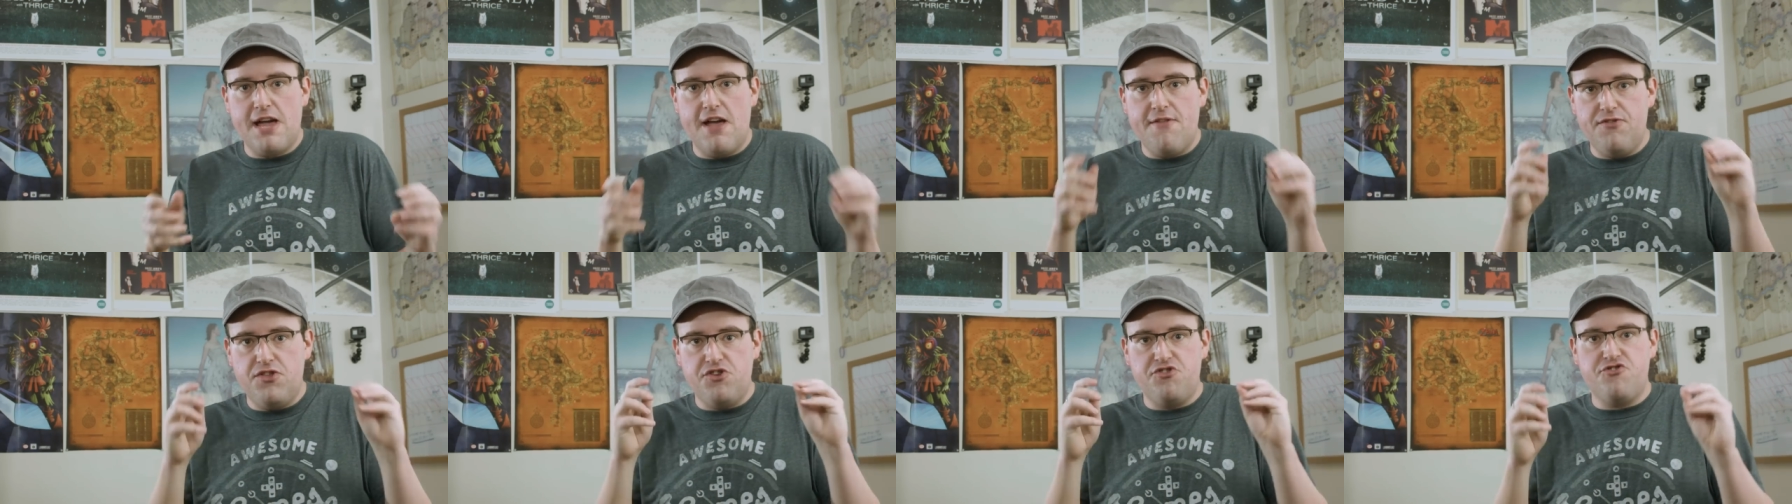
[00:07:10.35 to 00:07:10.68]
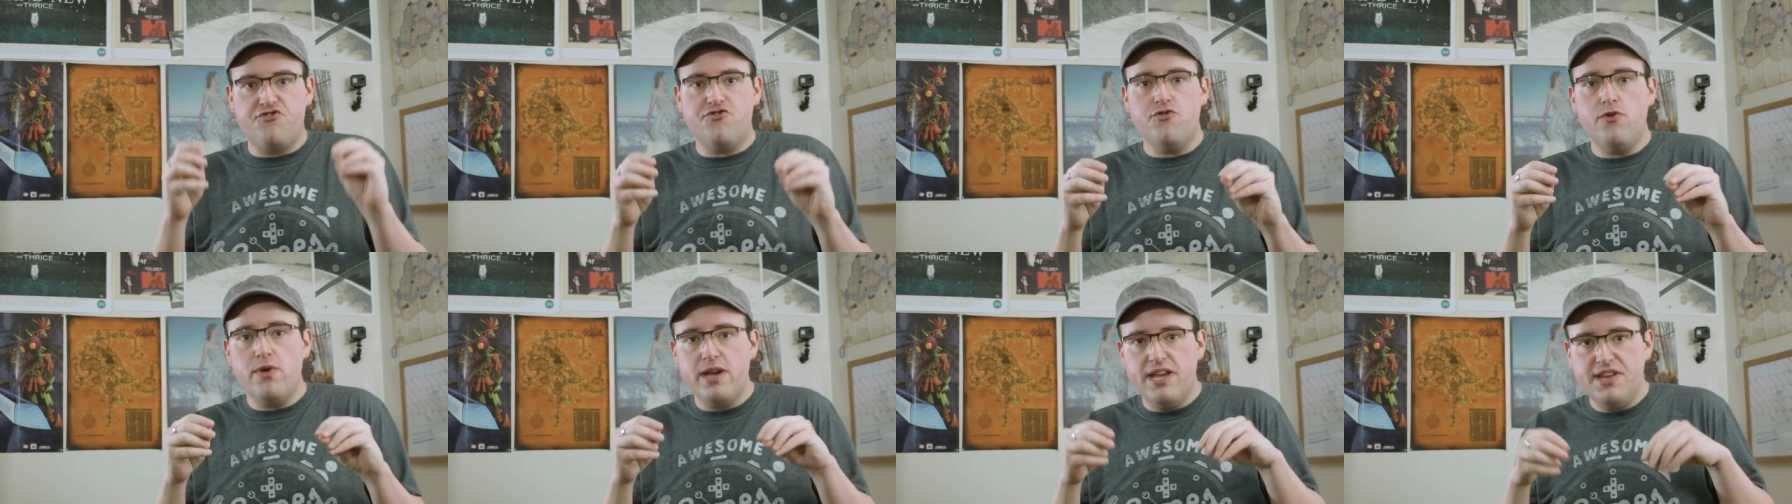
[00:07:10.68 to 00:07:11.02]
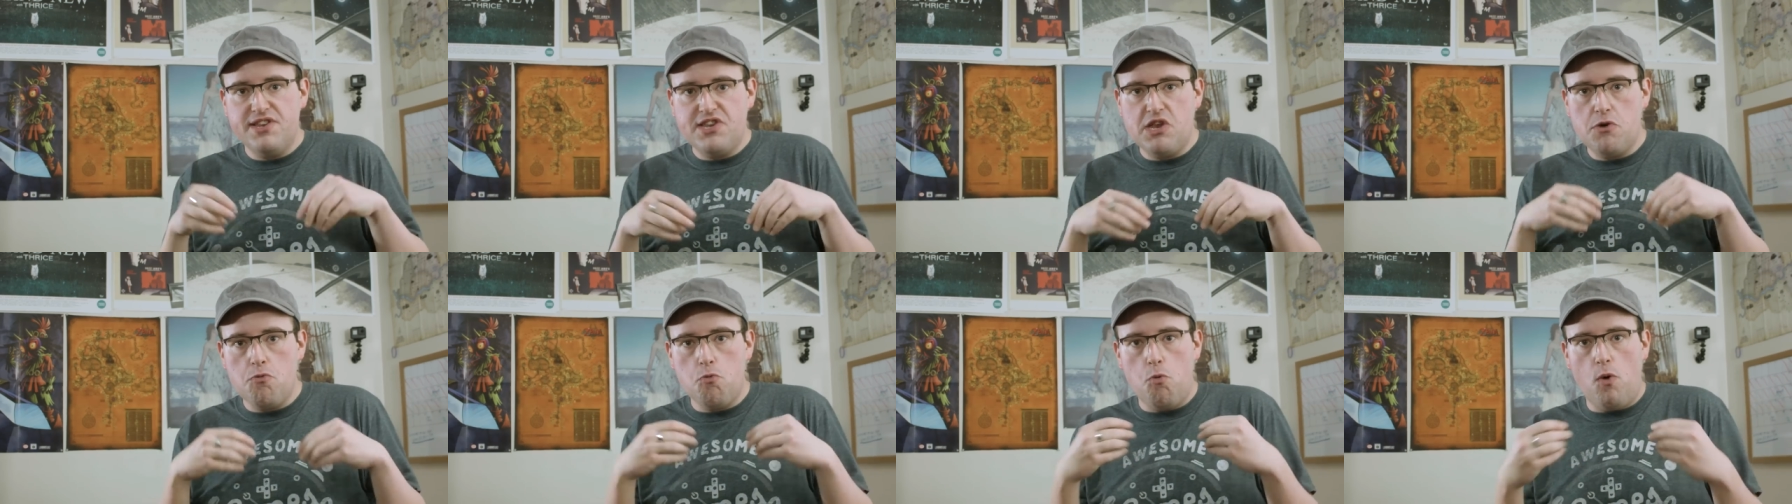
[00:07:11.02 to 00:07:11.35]
and the joy
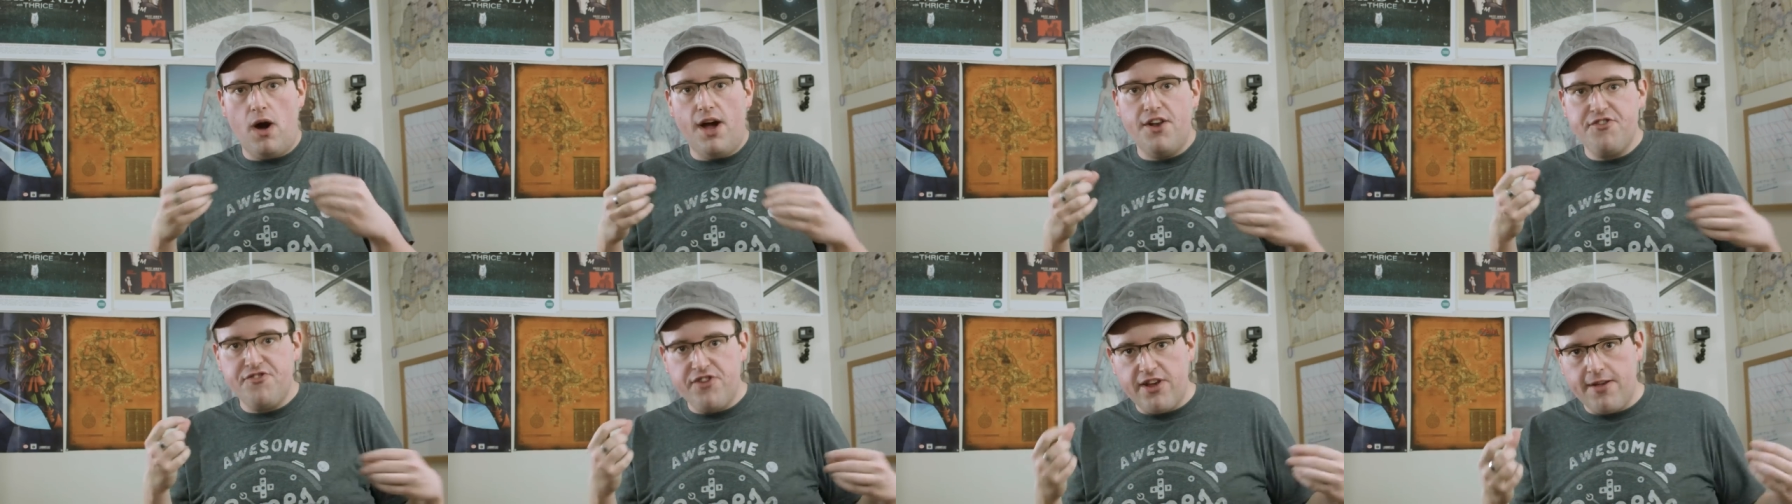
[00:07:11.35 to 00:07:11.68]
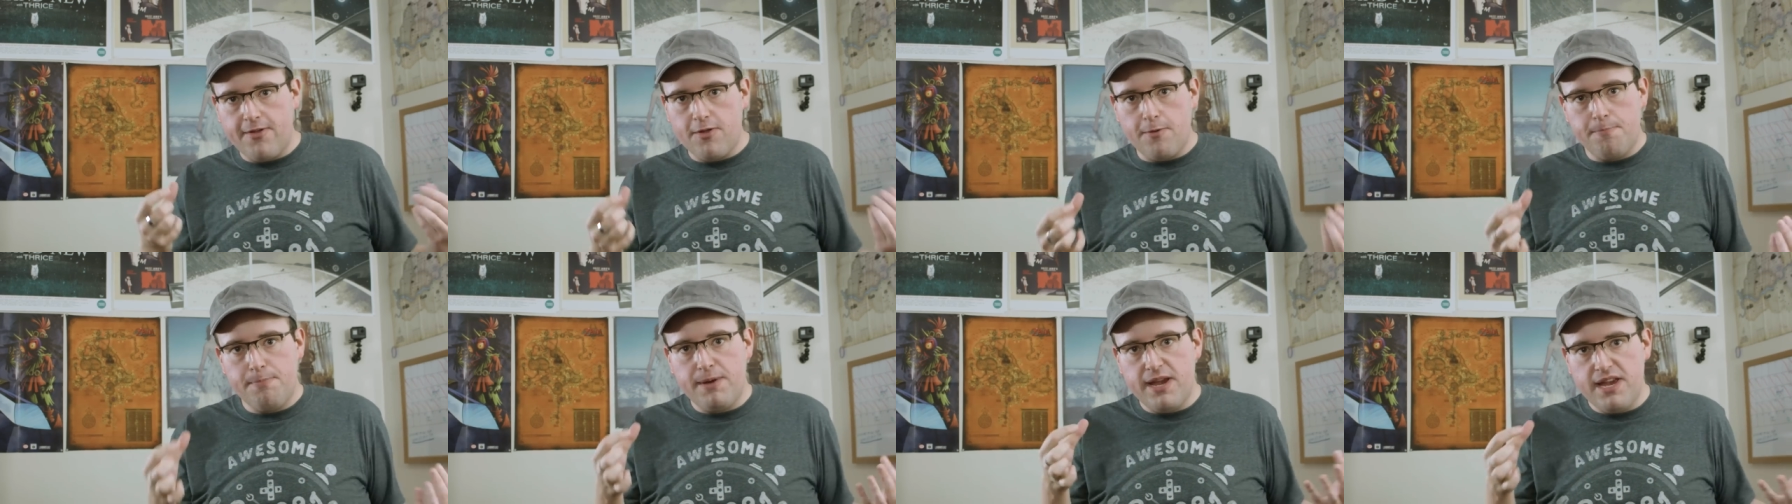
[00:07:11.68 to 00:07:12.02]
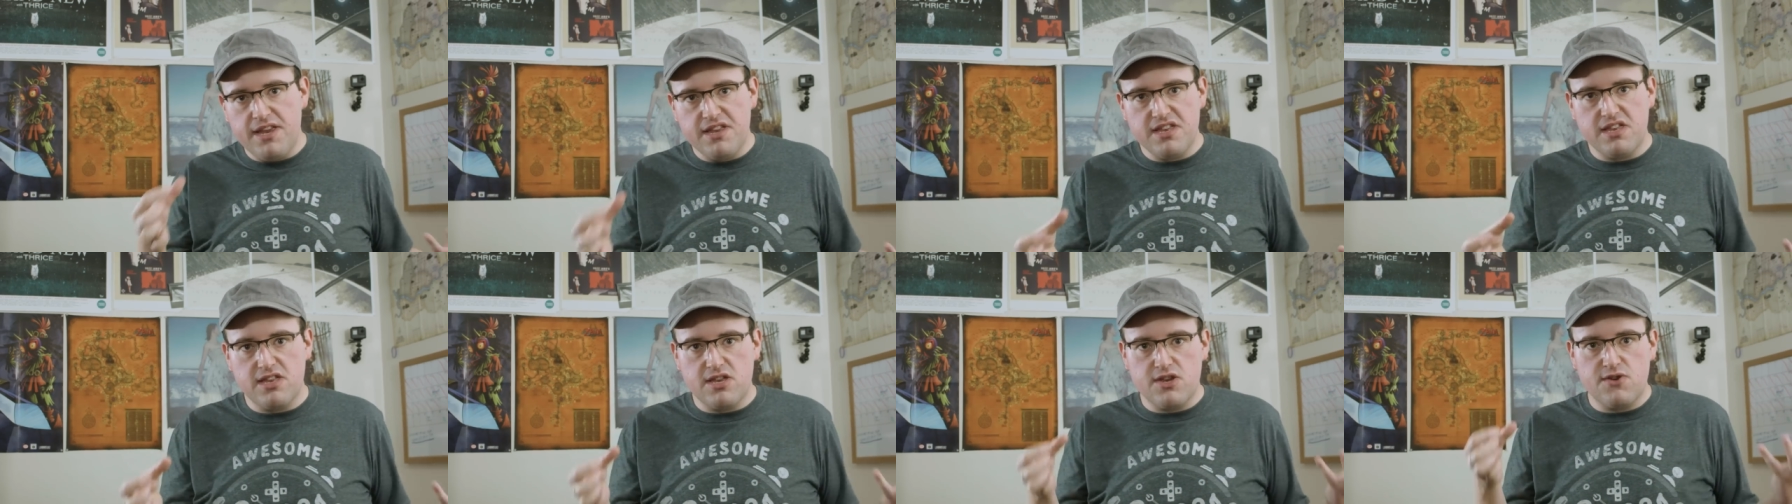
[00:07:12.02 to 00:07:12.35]
is in watching the
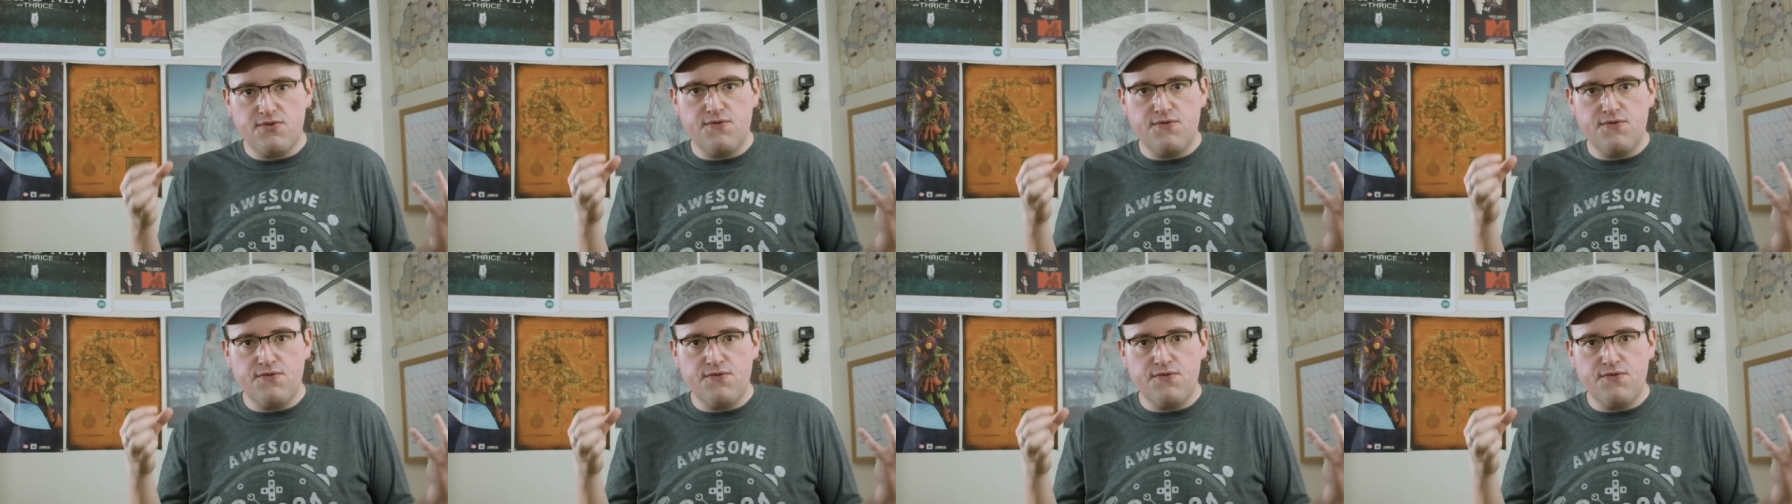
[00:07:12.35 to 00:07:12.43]
pieces